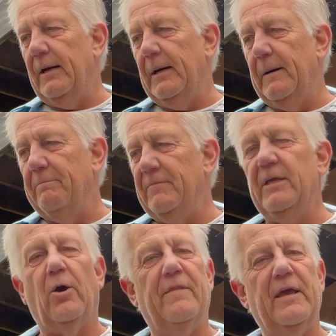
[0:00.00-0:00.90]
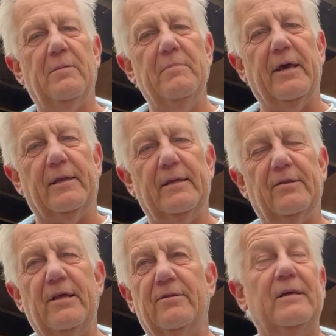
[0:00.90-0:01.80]
and they admit,
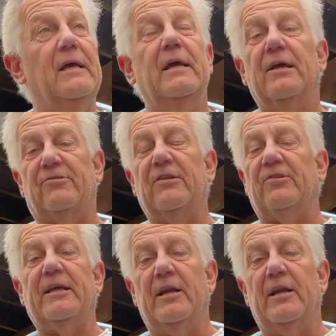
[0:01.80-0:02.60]
it's like an